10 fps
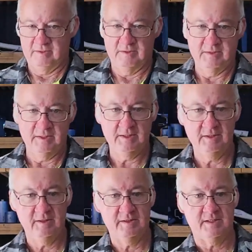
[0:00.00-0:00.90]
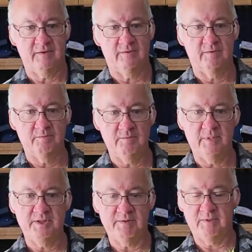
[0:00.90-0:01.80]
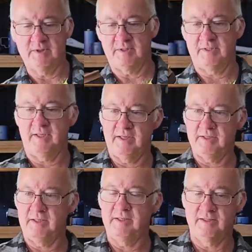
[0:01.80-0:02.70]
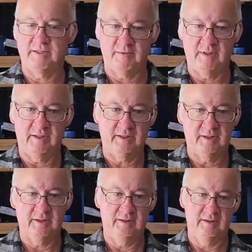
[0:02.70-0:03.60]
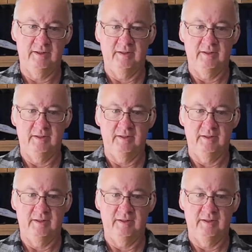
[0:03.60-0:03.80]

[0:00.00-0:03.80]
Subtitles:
Now let's have a look. Measurements as it is with the lid on.